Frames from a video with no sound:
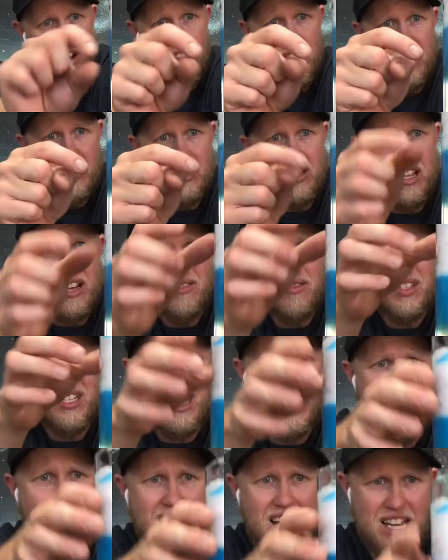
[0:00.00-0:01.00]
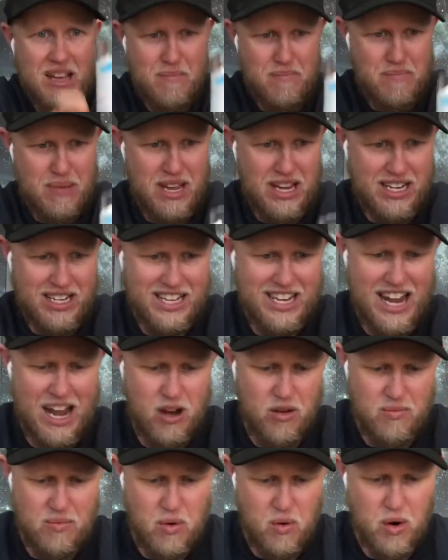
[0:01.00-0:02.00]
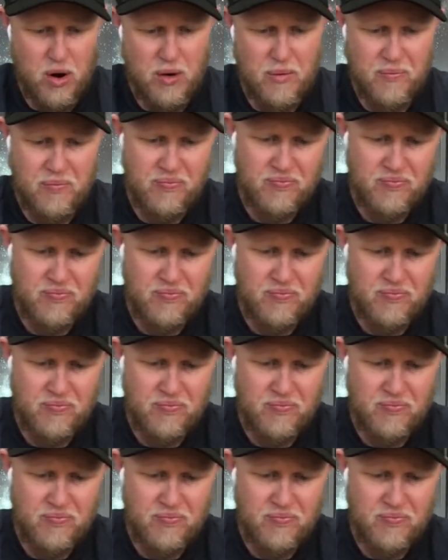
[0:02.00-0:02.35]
there, so that was kind of like a big downpour.